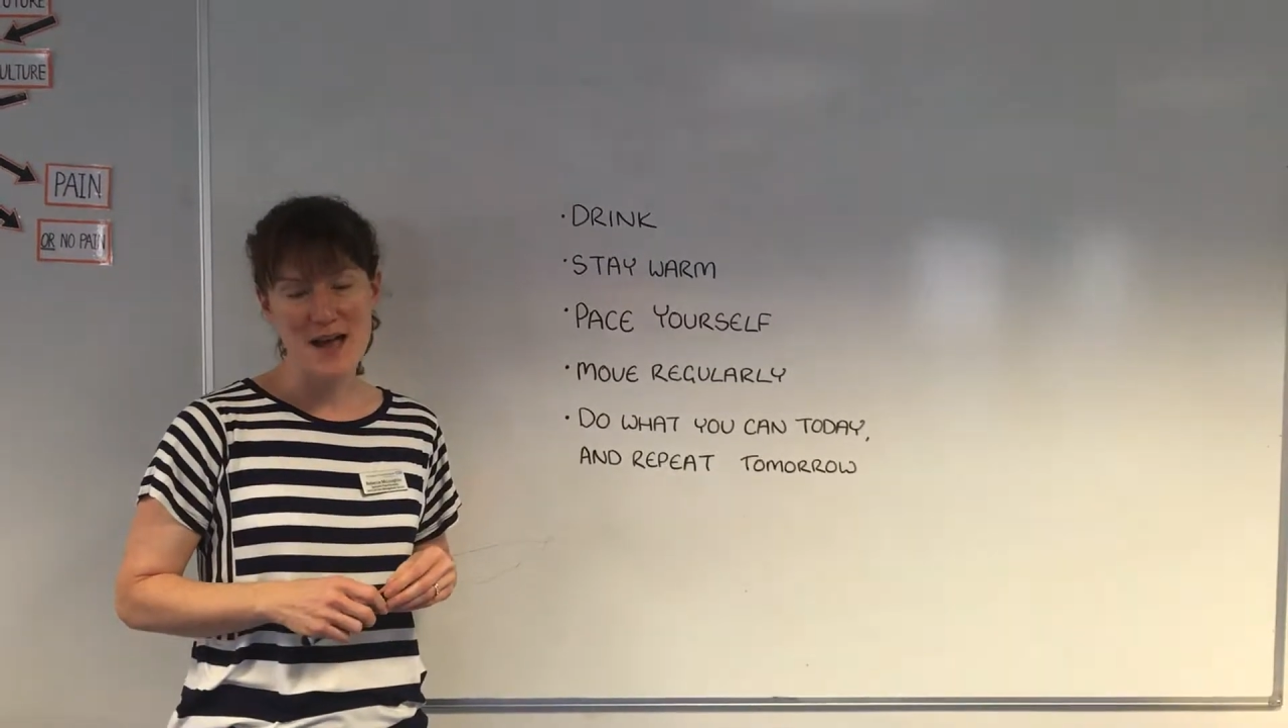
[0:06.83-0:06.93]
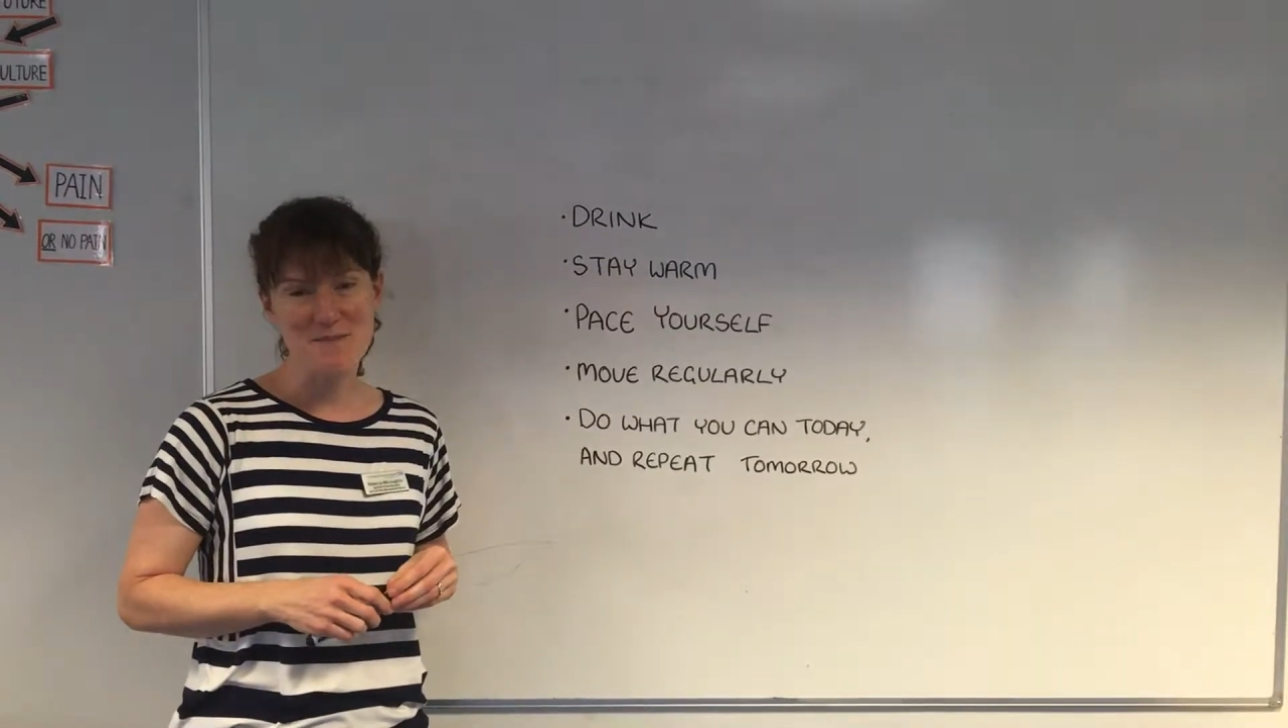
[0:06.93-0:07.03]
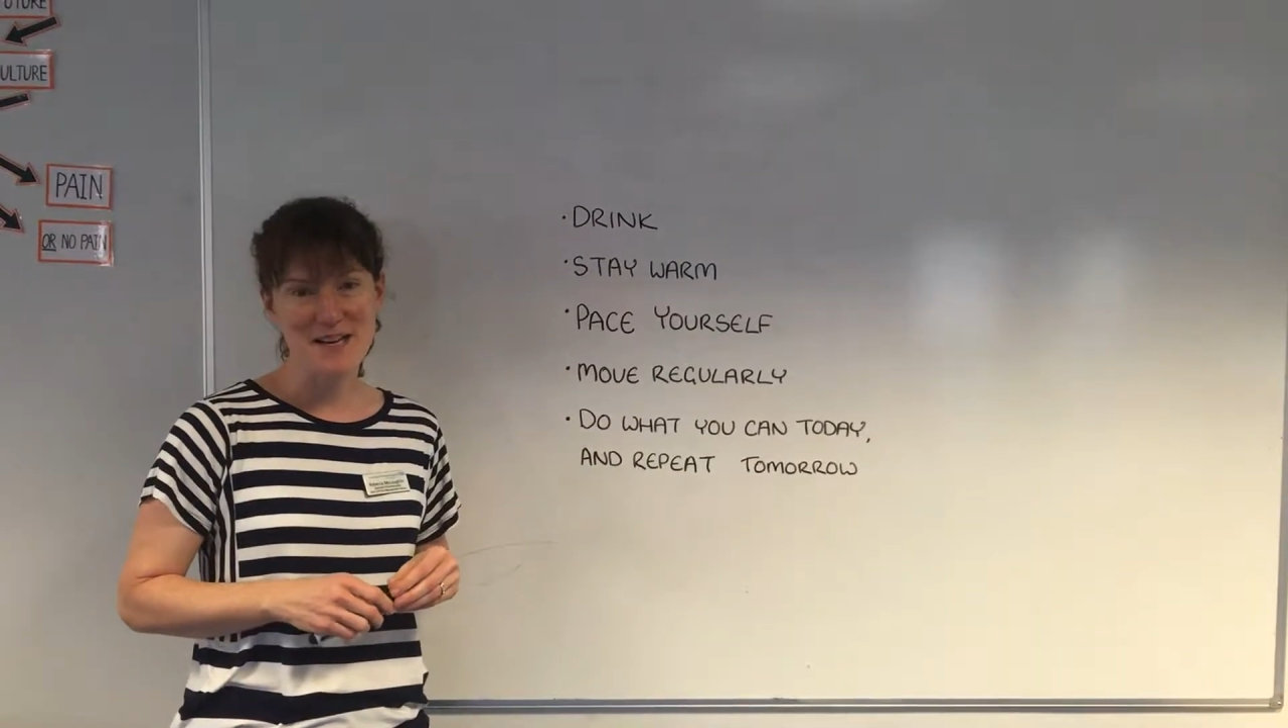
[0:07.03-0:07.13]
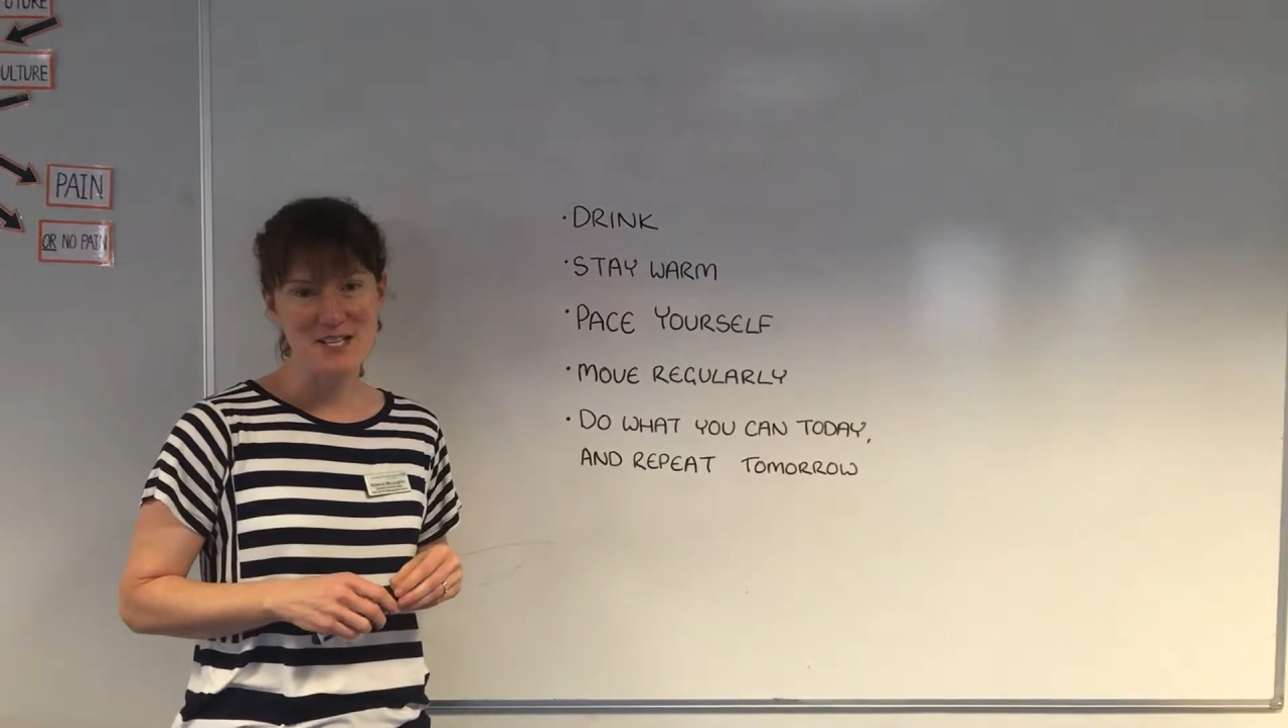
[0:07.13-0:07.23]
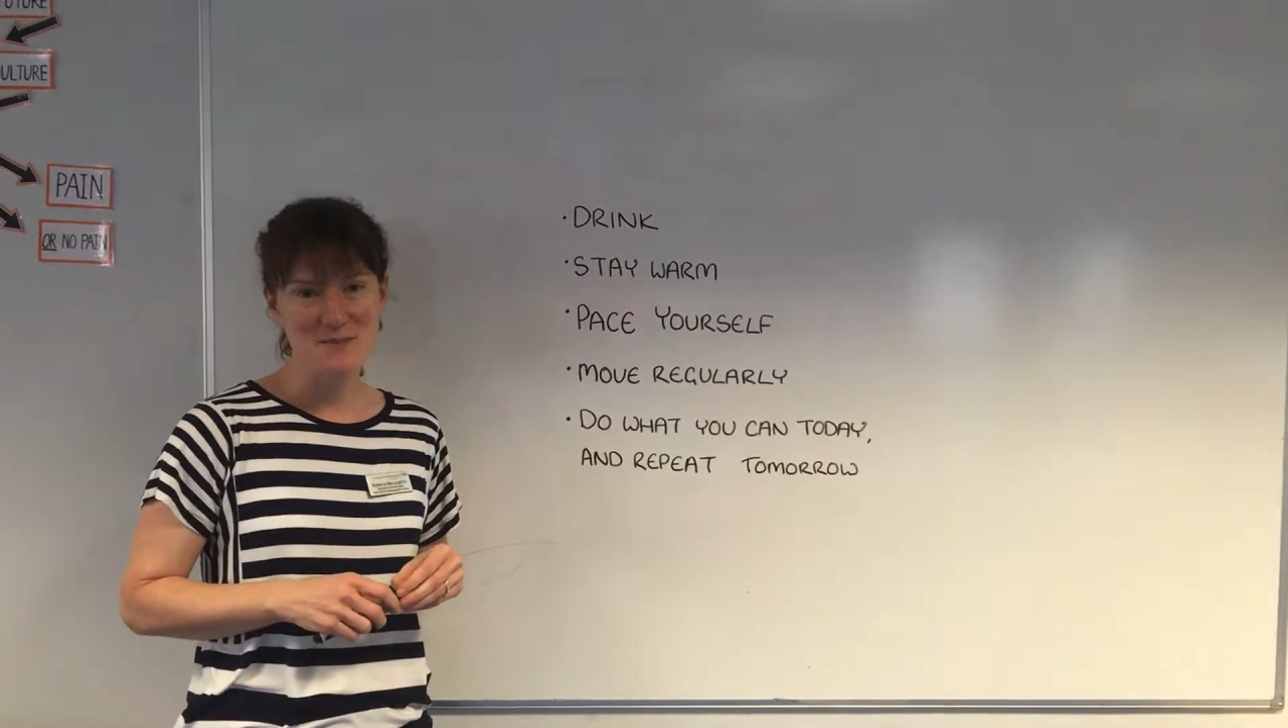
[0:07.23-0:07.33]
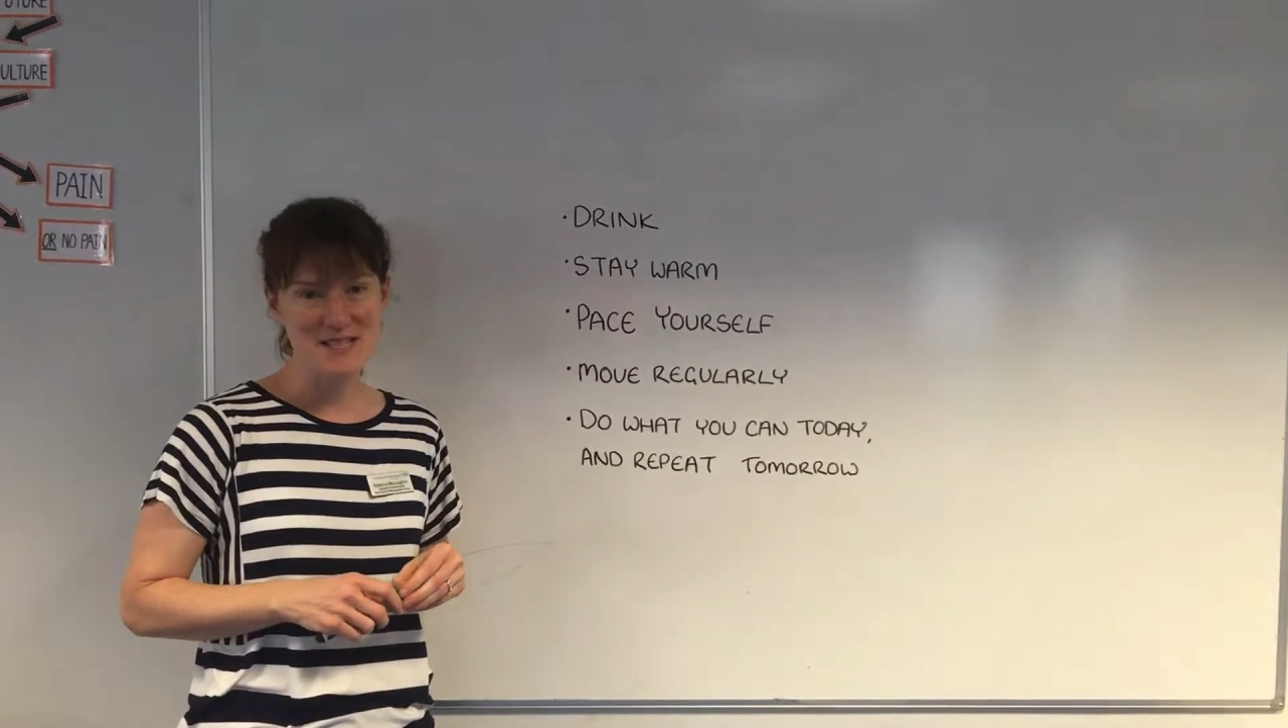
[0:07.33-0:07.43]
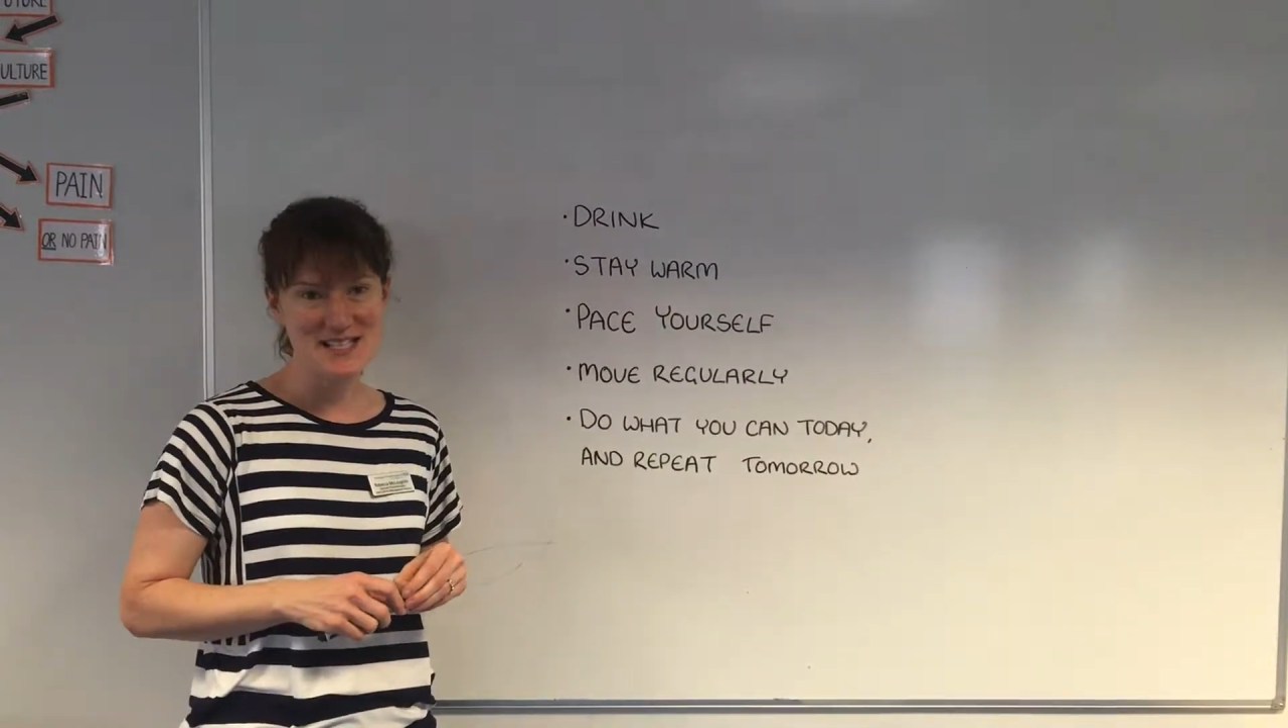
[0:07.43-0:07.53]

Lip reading: pain management